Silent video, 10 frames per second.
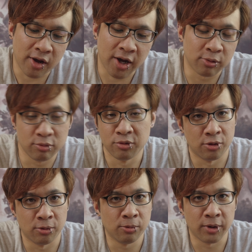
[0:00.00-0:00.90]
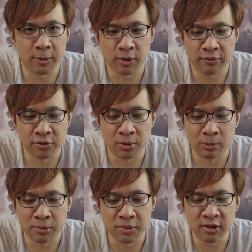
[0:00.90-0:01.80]
I don't know like what fruit it
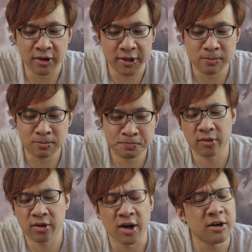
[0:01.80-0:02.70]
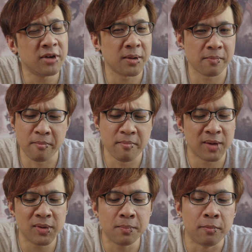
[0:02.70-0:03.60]
would be, like kind of like
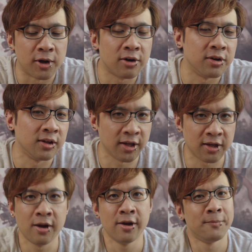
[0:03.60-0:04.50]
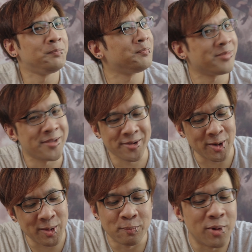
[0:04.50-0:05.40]
maybe berry, like
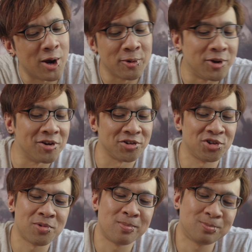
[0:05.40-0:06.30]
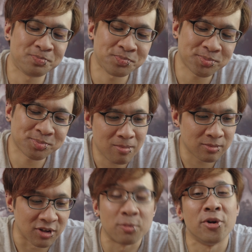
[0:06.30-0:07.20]
kind of berry-ish.
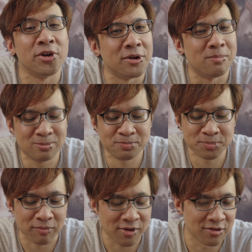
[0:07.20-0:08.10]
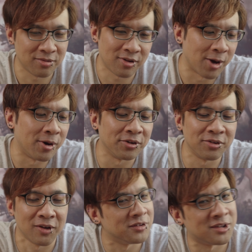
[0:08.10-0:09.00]
It's pretty good. I would
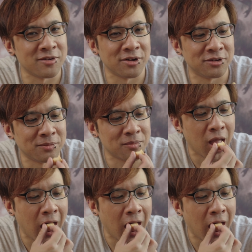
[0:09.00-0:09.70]
also give this 7 out of 10.